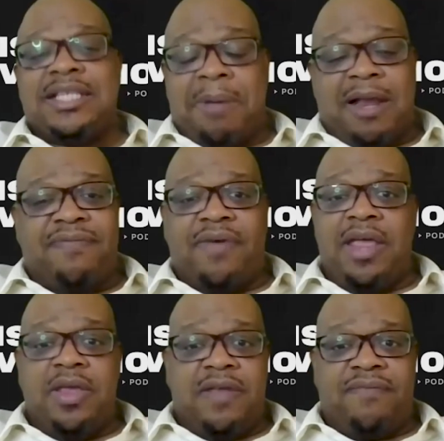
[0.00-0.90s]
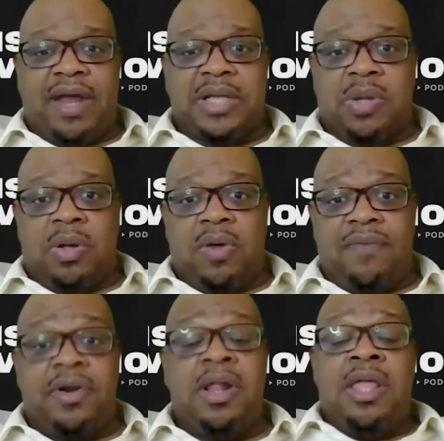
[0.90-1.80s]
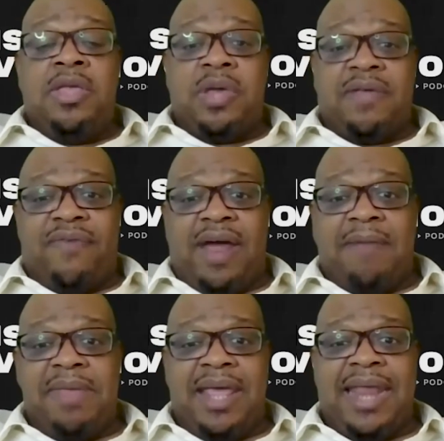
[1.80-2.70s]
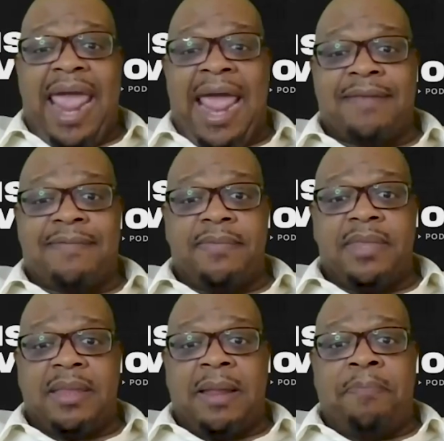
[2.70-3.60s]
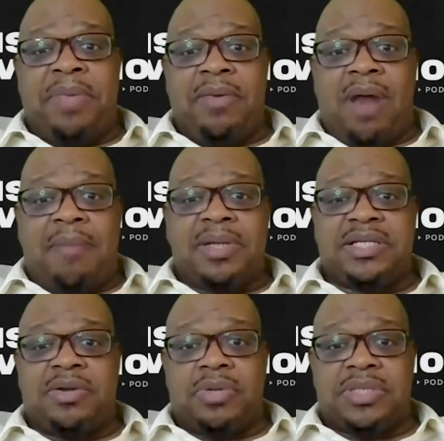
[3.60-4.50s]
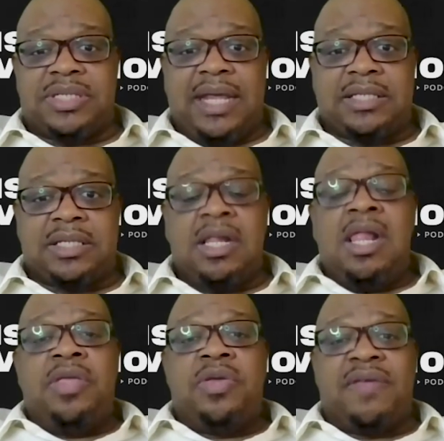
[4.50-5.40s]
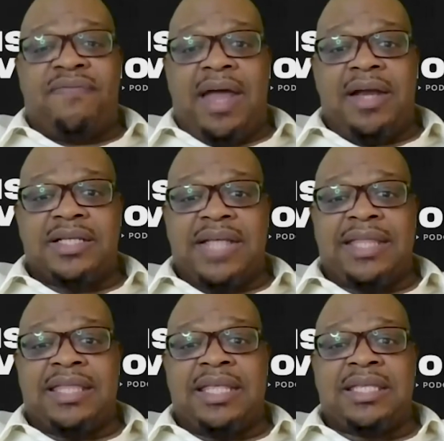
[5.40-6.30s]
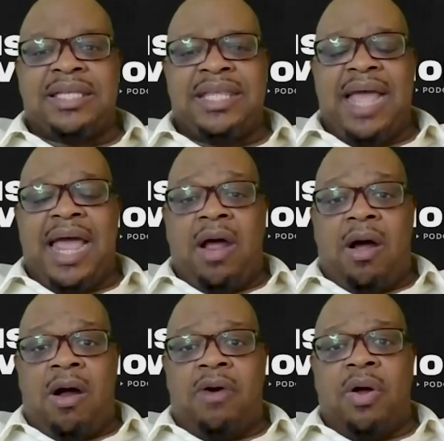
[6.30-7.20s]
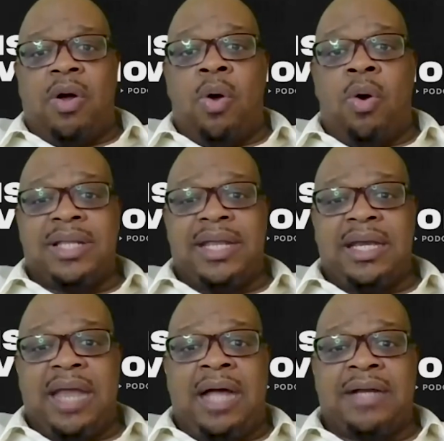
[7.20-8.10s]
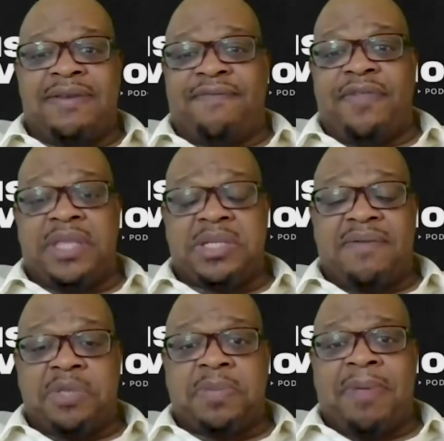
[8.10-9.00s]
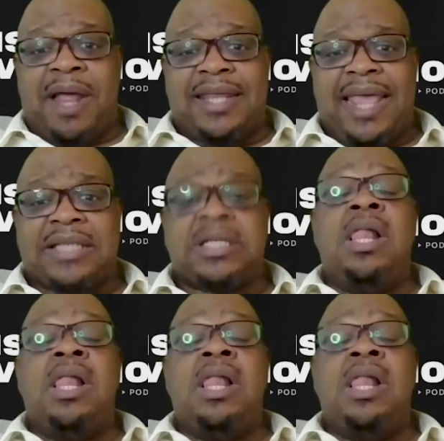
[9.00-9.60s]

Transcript: Spotify. You can find us all over. You can find me at, at P Robert 06. You can find us at TIR Oakland uh, for This is Revolution podcast.